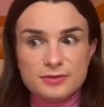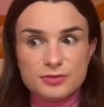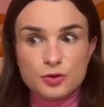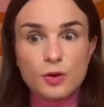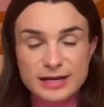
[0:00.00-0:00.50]

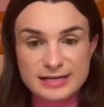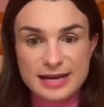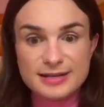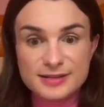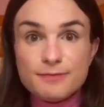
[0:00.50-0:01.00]
20
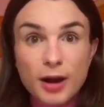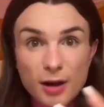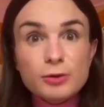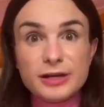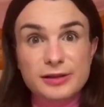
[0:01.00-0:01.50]
days of
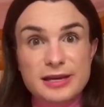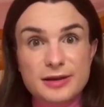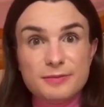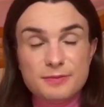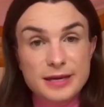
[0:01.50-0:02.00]

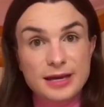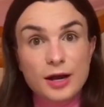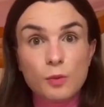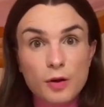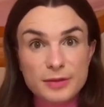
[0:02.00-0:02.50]
publicly being
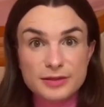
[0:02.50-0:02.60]
a woman.